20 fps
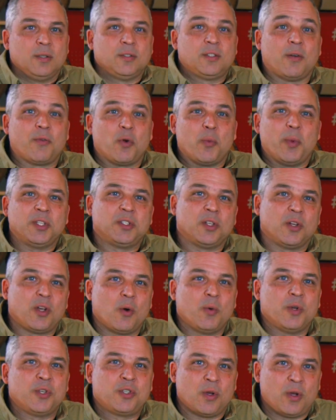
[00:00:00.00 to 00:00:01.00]
Several months
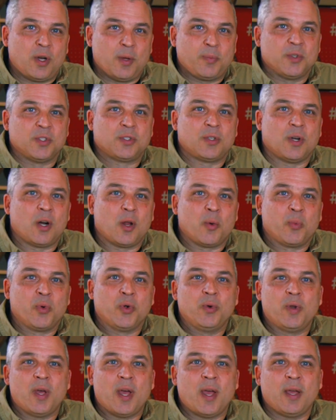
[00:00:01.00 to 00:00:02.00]
ago we showed up to start our
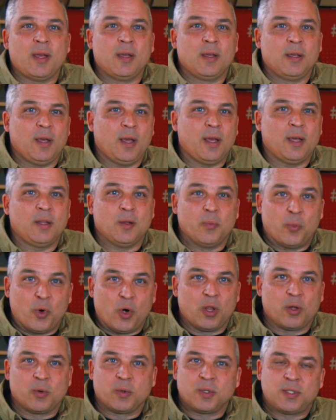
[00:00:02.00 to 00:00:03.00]
brew day and the
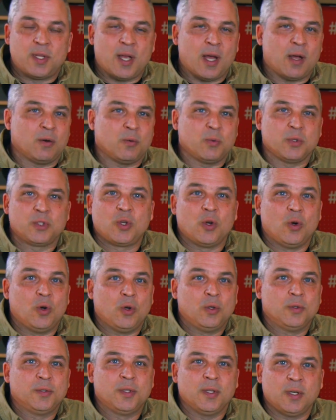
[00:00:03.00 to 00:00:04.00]
boiler was down. It was
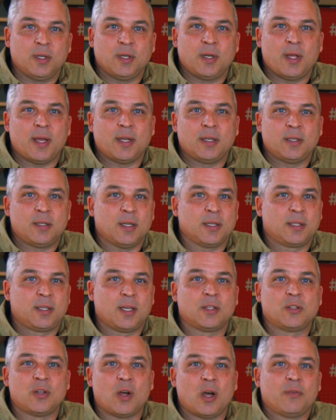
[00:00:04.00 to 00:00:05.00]
cold and it had
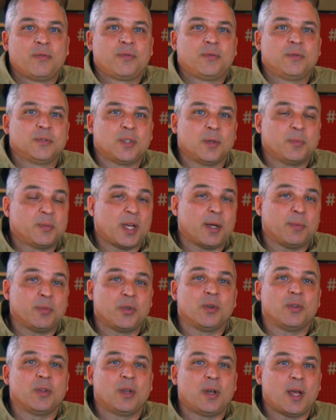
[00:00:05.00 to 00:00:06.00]
kicked off sometime
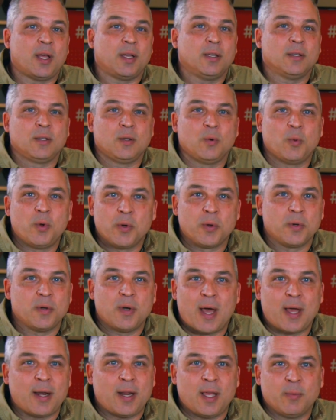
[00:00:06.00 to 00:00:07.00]
during the night. We were
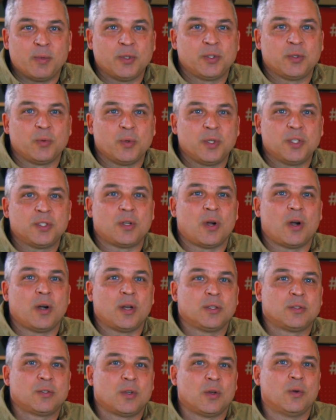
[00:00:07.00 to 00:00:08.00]
not able to restart
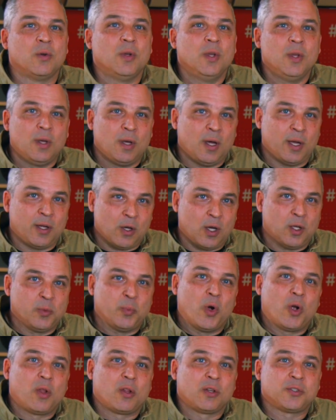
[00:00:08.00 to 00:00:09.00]
it. So I called
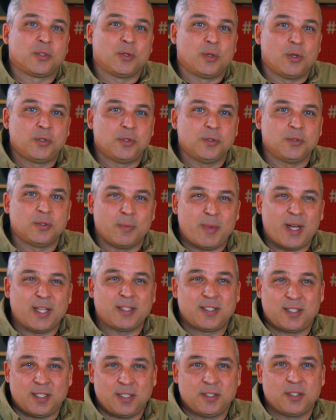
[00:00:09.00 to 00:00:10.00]
Boiler Solutions
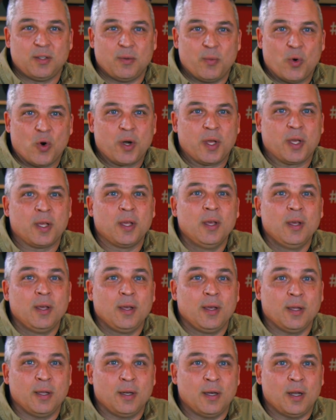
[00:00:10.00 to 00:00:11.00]
about 6 in the morning
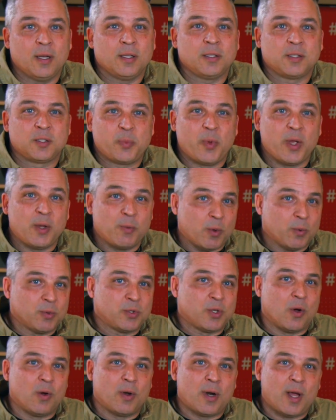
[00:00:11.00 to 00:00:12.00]
and explained what
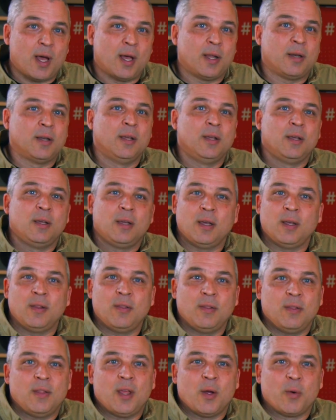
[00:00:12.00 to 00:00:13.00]
was going on,
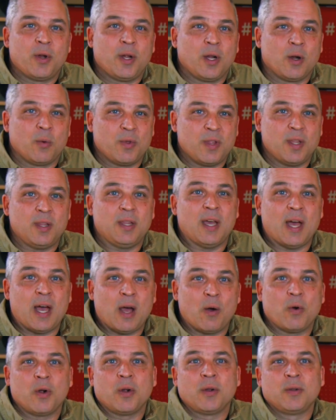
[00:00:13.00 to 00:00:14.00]
and they were here within the
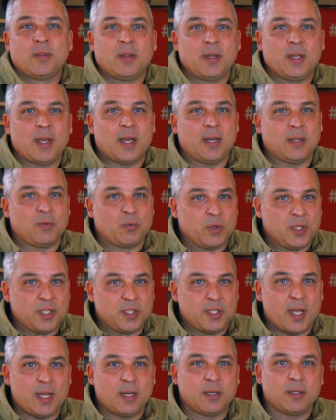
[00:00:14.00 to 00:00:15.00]
hour. They got it
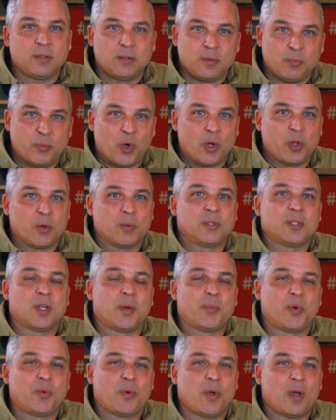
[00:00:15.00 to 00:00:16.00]
reset, boiler was
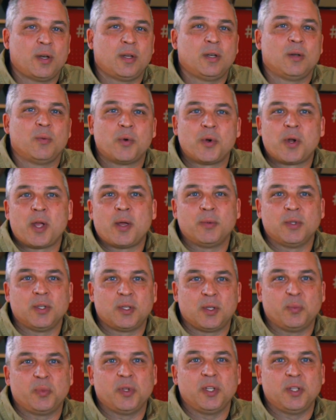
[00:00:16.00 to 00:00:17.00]
up and running, and we were able to
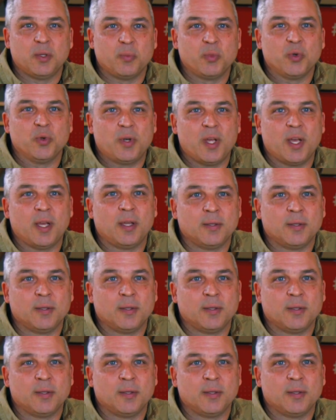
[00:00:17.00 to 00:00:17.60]
complete the brew day.